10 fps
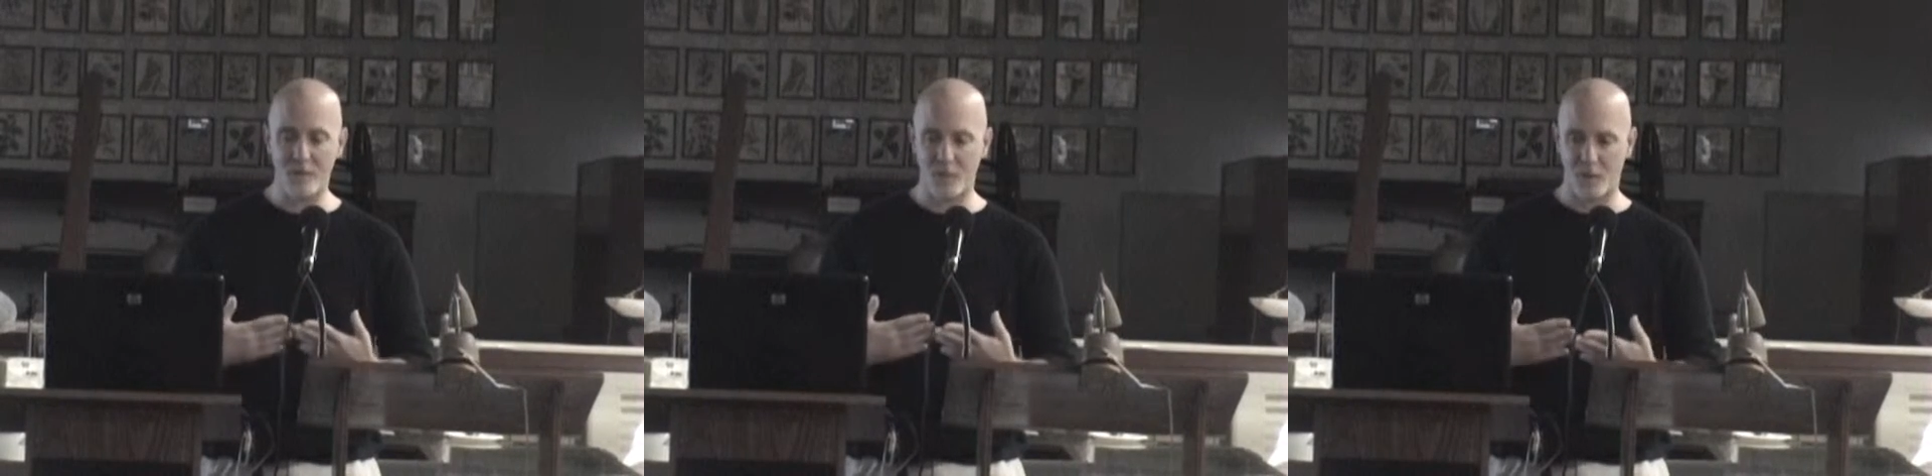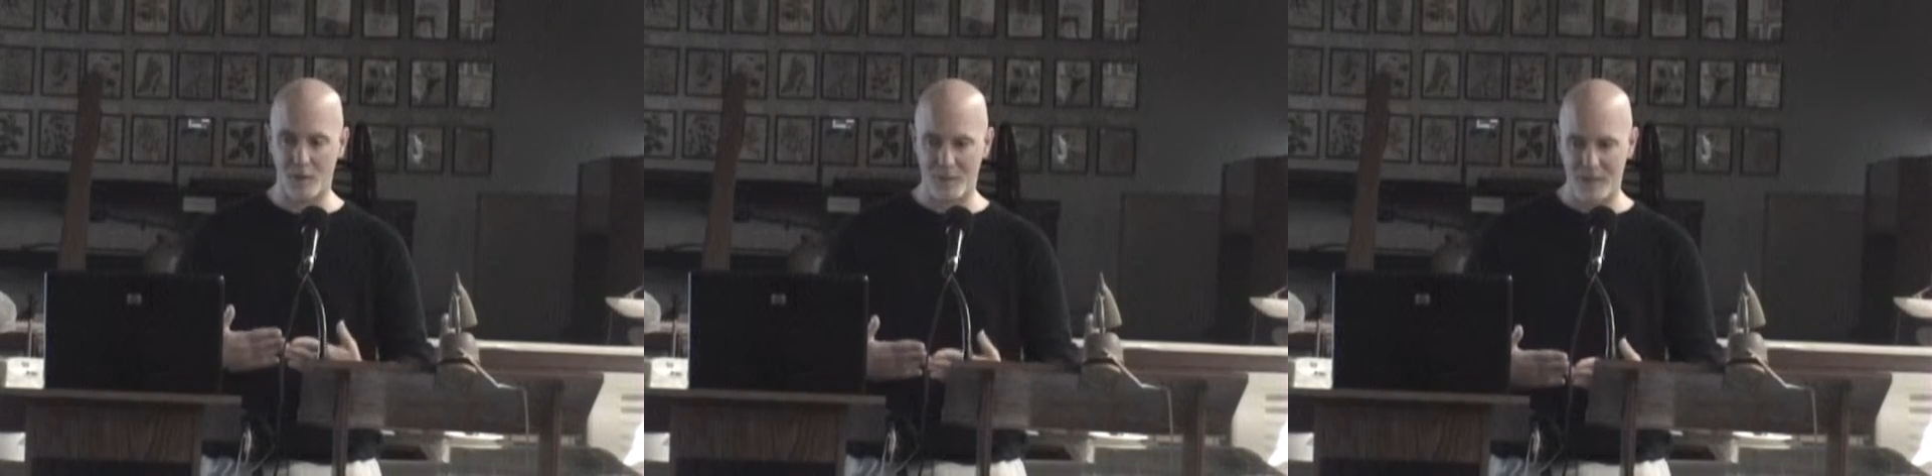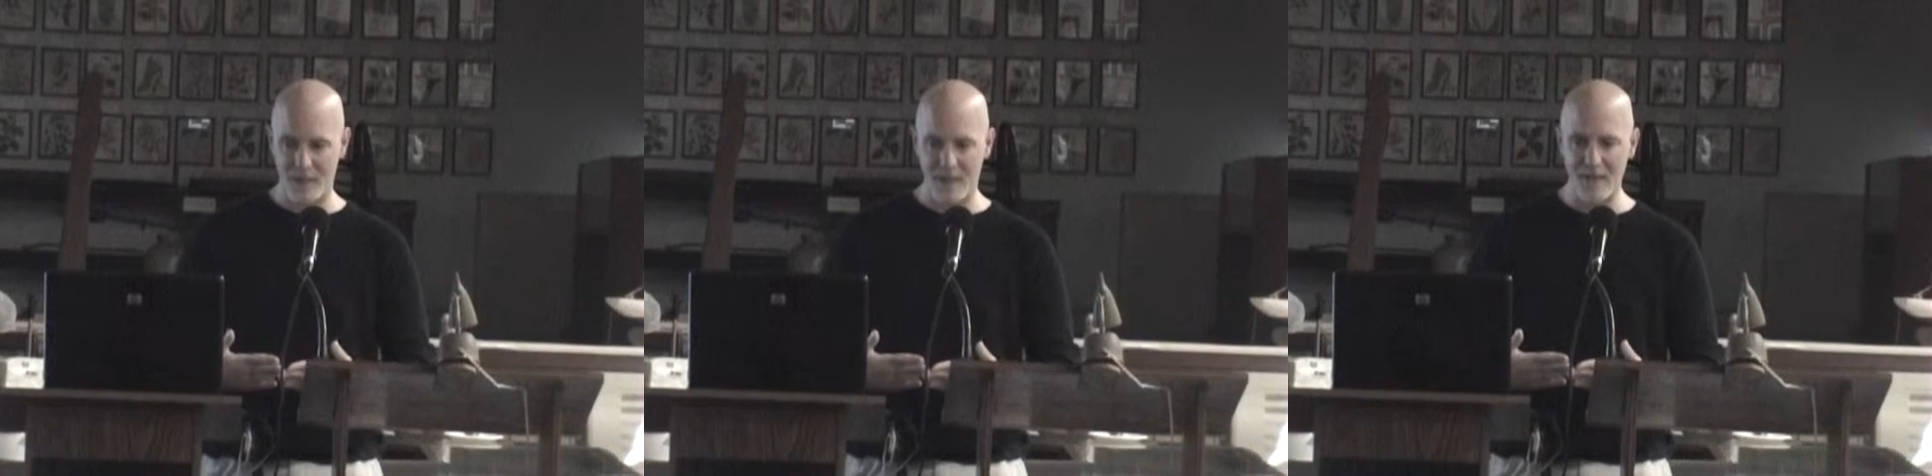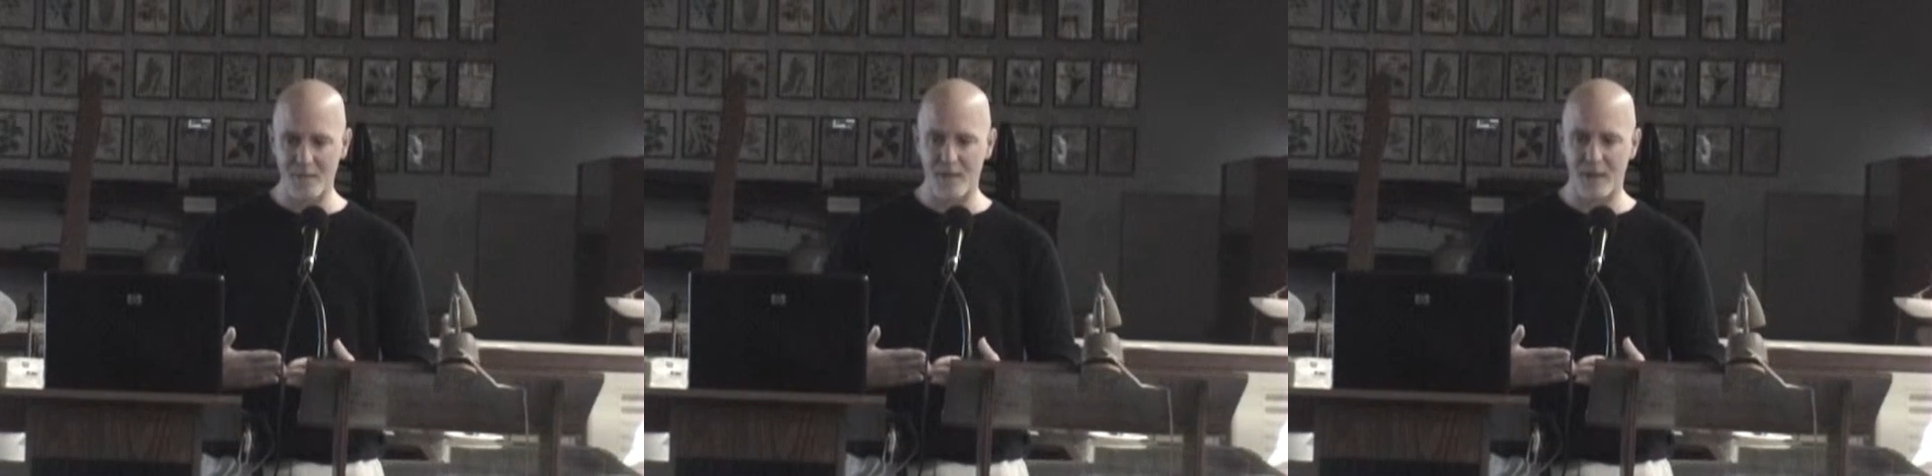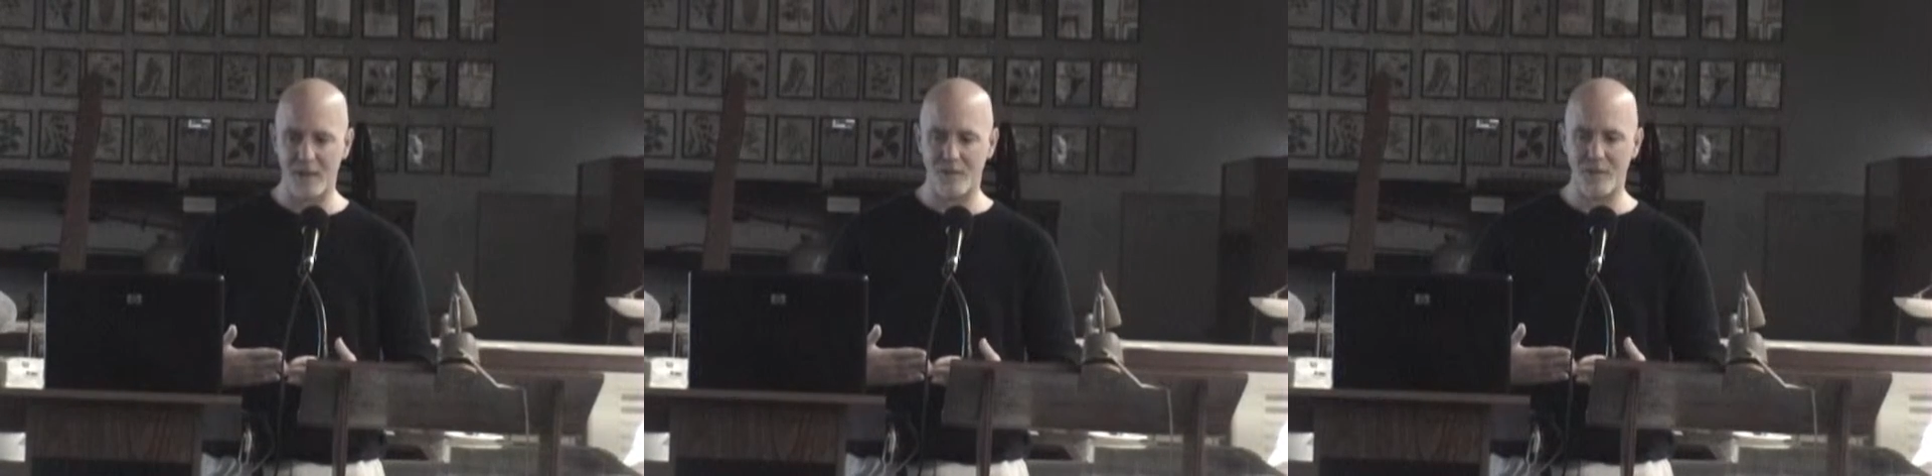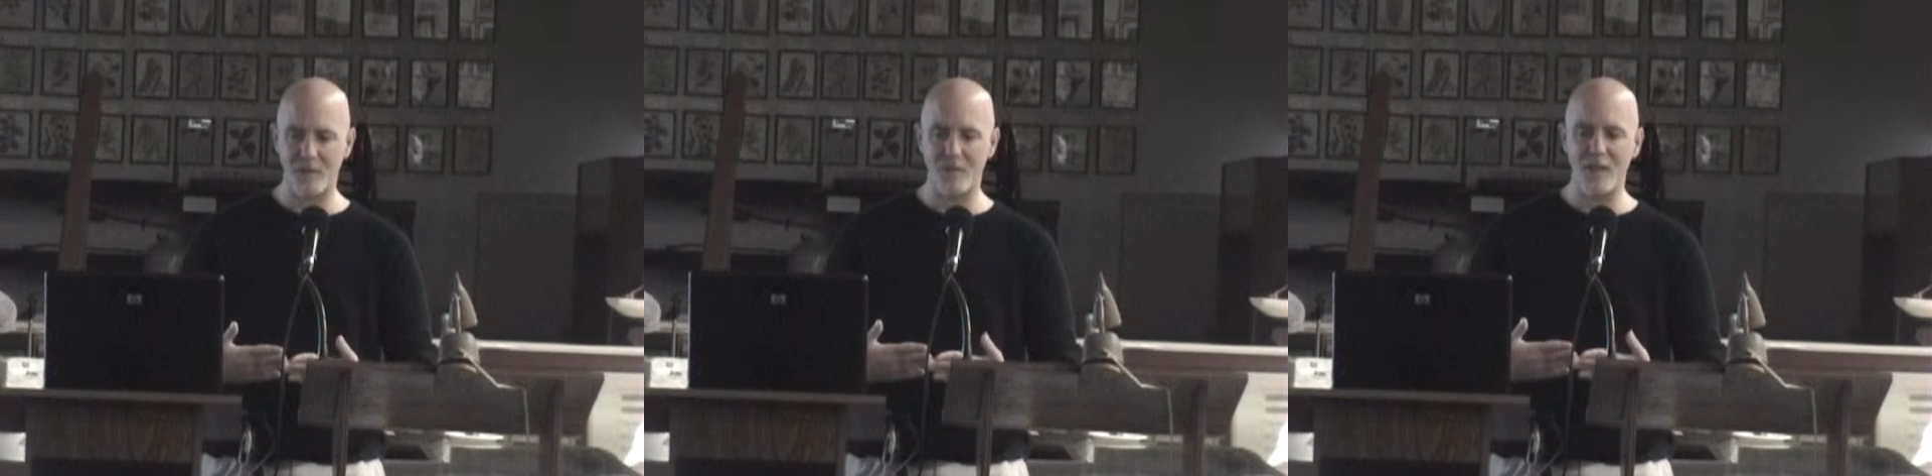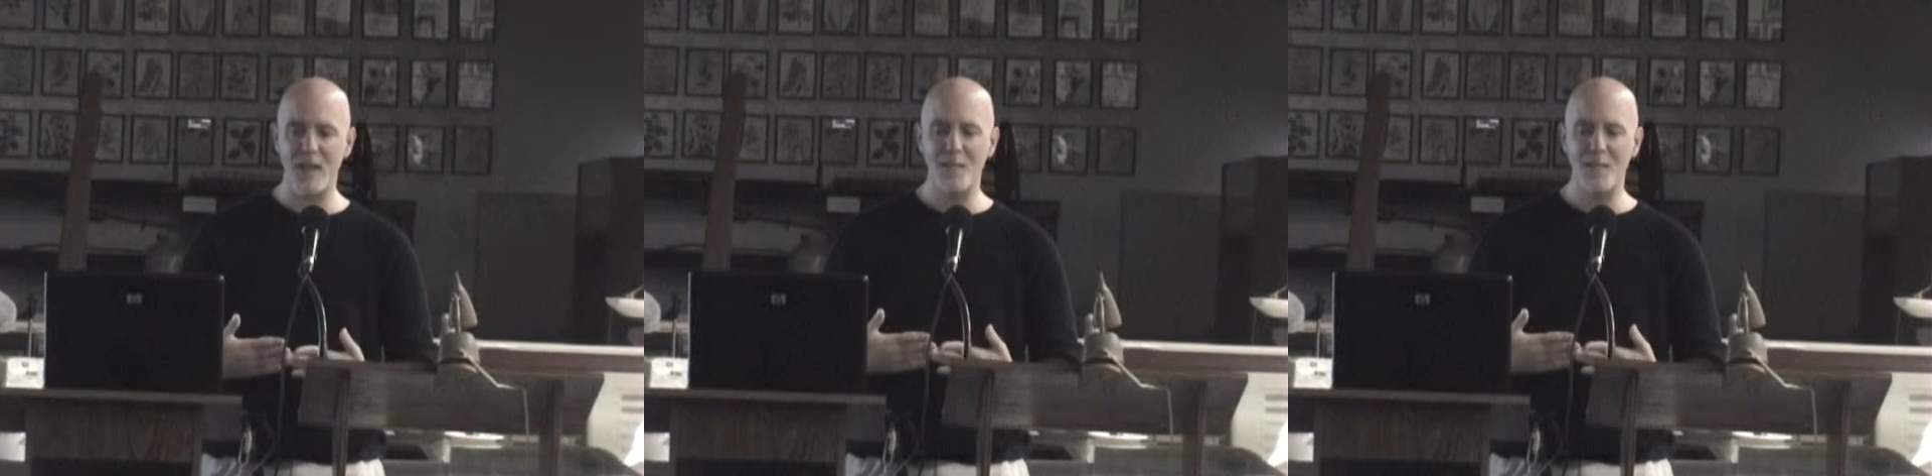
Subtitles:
that's already been done at Farquarson's,